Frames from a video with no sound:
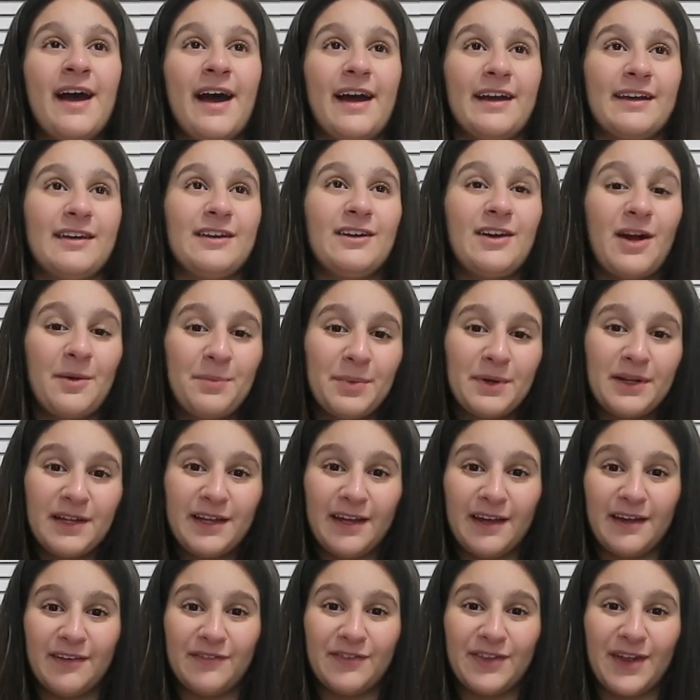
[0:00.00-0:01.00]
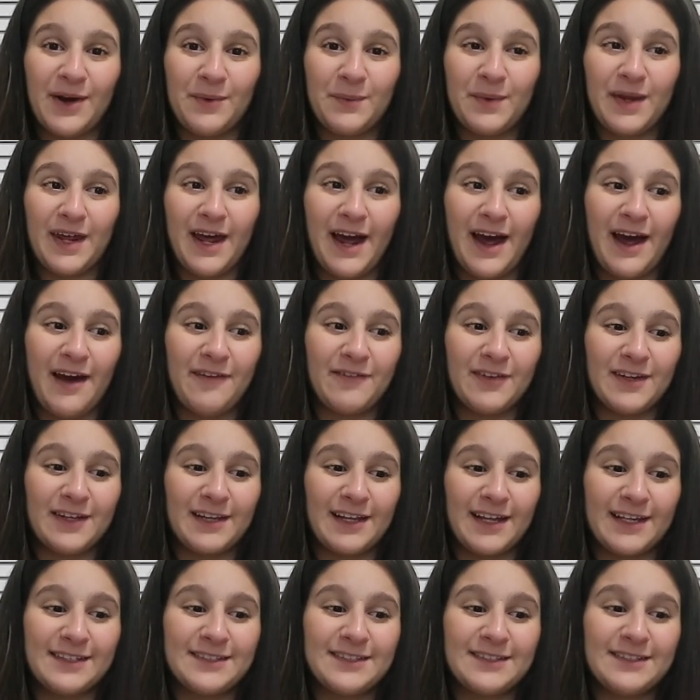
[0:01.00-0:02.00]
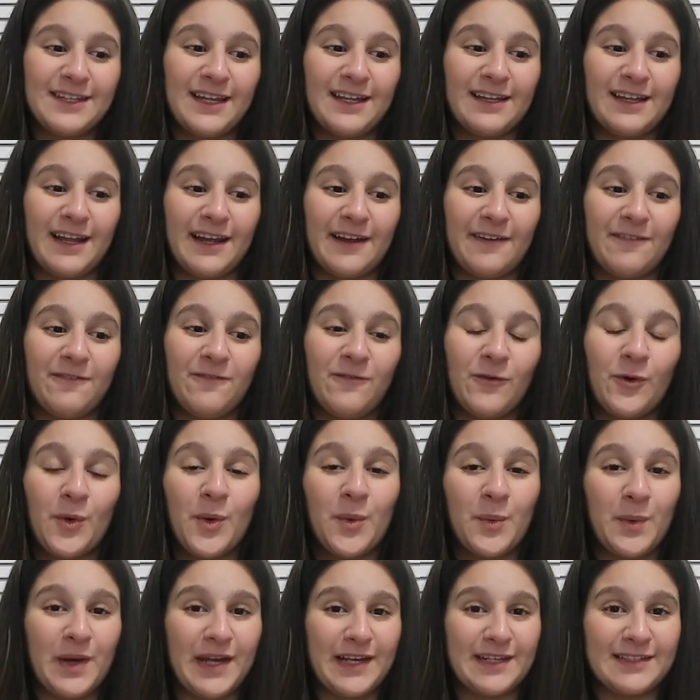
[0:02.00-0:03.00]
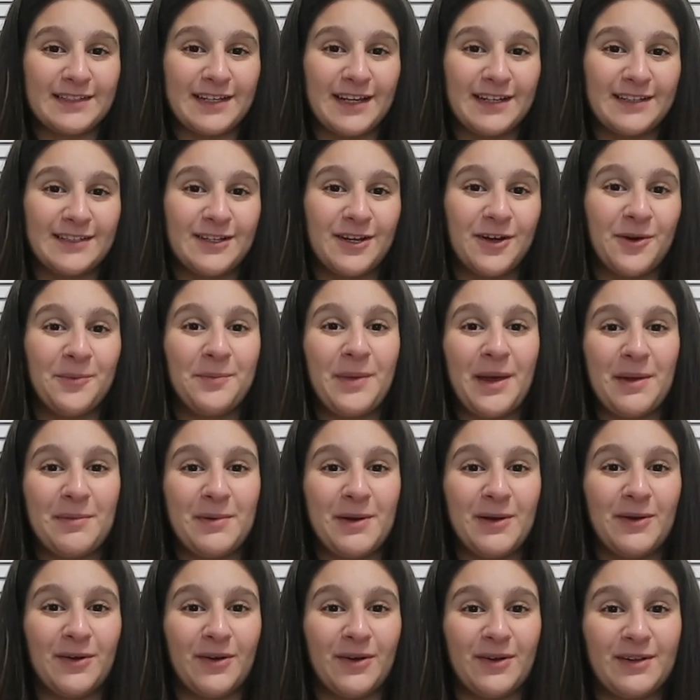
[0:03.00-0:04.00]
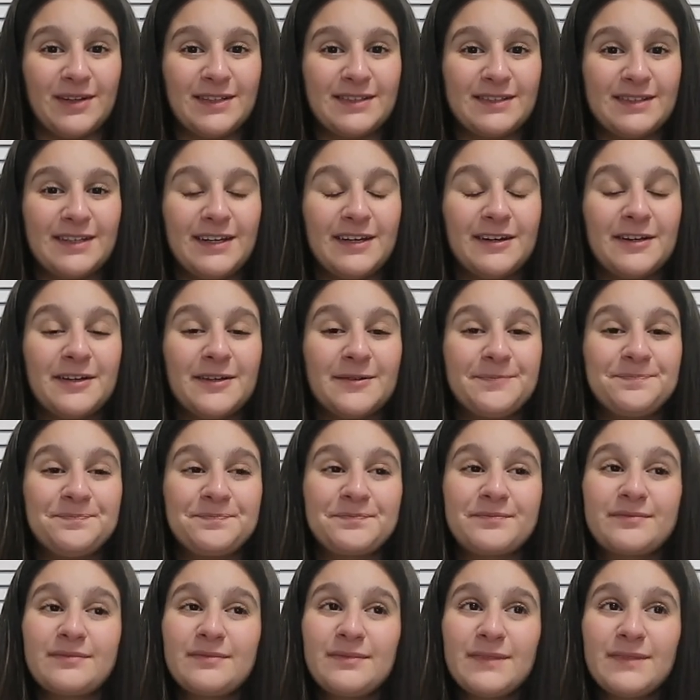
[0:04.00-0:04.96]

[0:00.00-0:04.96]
I cannot believe that we have less than like 4 weeks until baby girl is here.